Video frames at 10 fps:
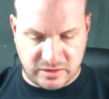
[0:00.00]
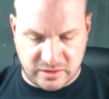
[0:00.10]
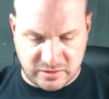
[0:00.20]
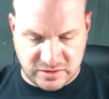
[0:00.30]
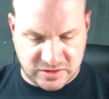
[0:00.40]

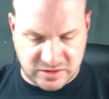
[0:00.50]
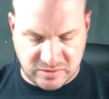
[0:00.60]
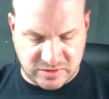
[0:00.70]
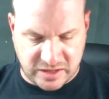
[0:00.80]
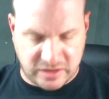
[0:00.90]
It just
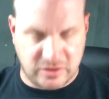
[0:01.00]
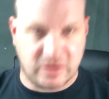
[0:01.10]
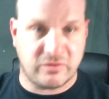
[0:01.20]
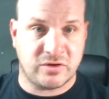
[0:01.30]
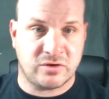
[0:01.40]
seems like you're
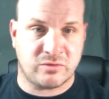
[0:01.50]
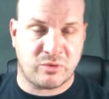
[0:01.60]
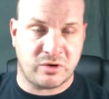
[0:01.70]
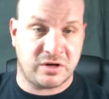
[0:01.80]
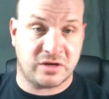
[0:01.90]
giving your
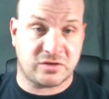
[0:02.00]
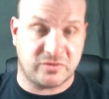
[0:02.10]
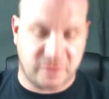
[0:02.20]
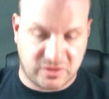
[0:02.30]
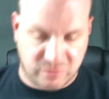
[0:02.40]
opponent an extra
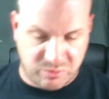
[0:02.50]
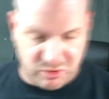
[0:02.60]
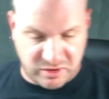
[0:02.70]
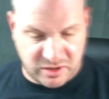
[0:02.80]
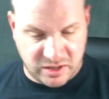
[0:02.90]
victory
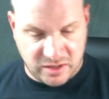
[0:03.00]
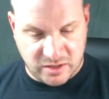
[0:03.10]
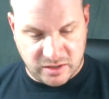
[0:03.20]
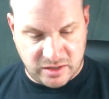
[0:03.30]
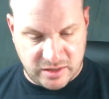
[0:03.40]
point
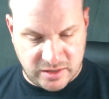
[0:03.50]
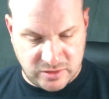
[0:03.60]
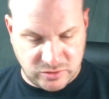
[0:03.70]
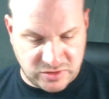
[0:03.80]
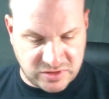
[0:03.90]
and
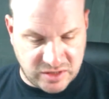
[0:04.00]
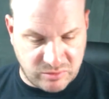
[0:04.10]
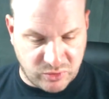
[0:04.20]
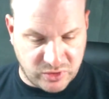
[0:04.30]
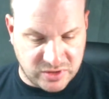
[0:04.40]
losing 10
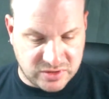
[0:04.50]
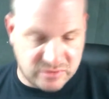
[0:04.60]
points.